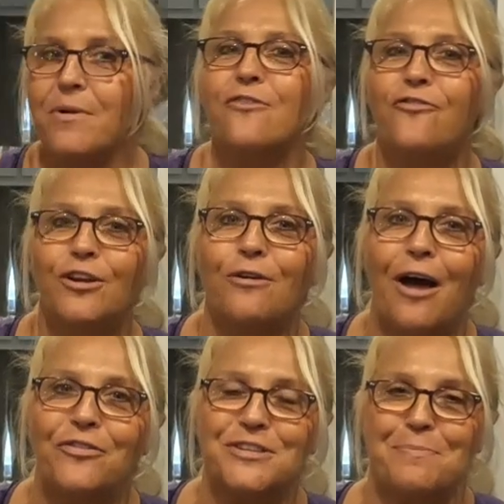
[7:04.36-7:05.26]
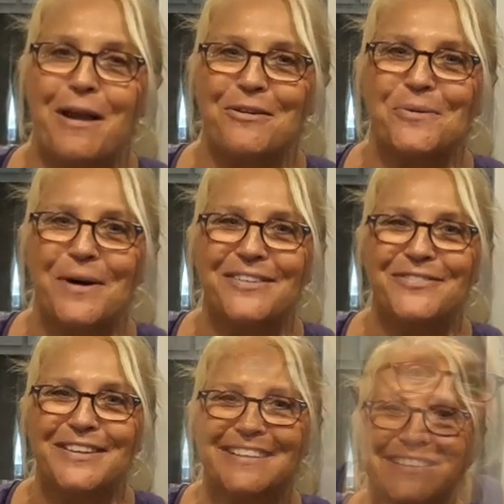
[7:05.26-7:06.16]
gonna figure out this microwave.
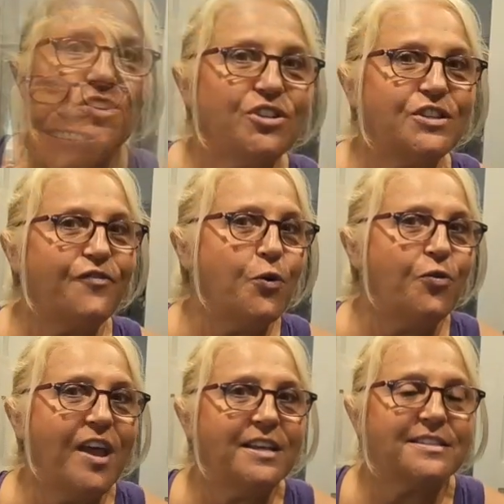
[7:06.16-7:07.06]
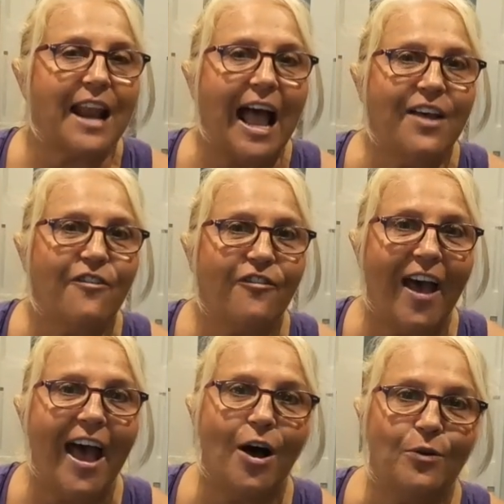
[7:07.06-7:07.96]
Oh, there's just a few things that I have
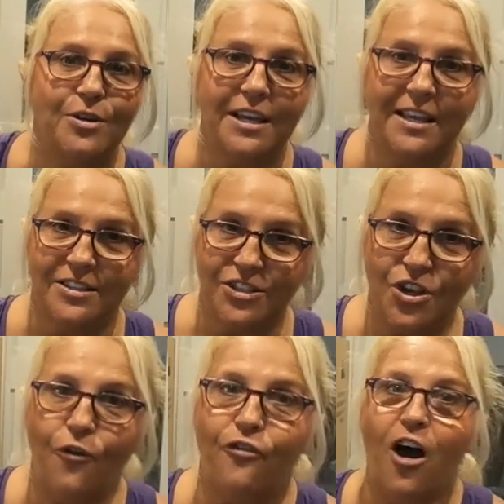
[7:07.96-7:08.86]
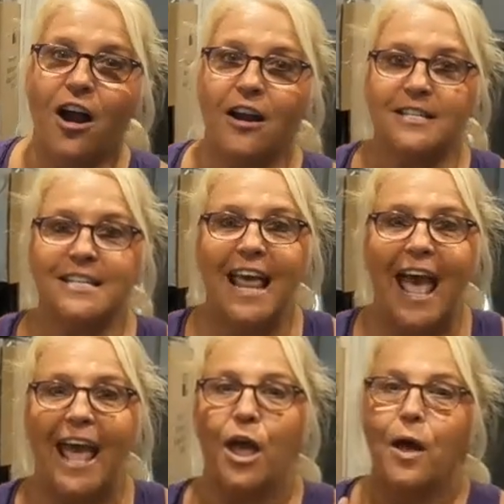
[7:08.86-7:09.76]
found so far
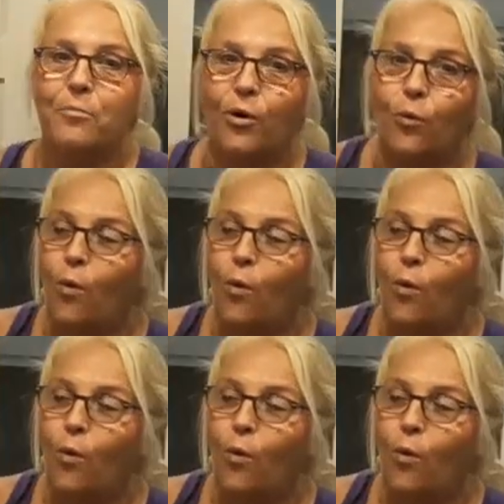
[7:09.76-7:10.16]
today. But